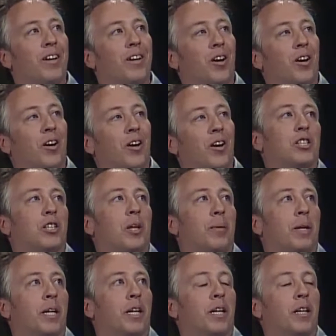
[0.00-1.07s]
Are they just
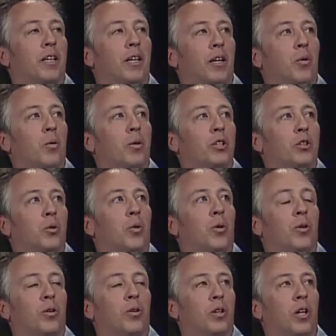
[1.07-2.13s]
coming in and they always
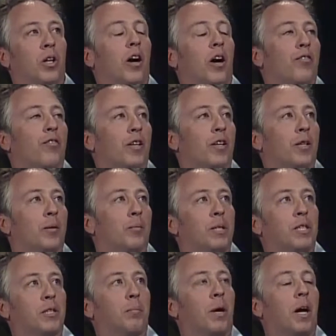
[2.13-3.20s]
order a coffee and a
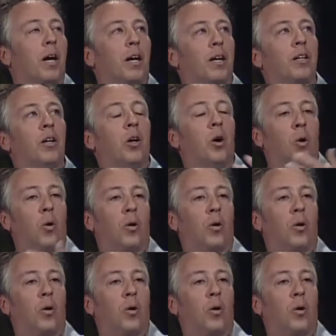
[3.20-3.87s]
piece of pie,